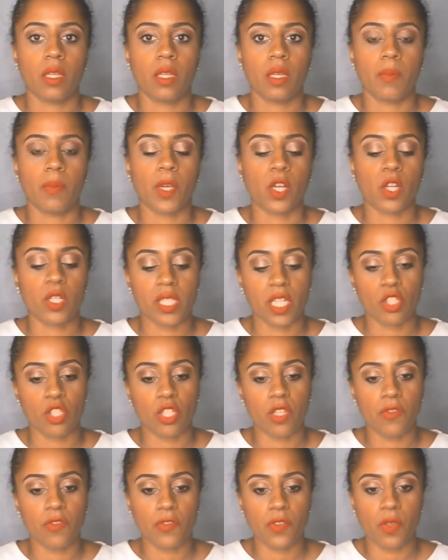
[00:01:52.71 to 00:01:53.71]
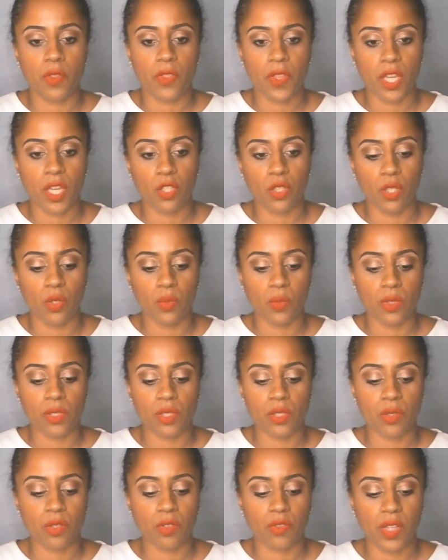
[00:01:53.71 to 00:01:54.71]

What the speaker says: Because I do feel that you were sort of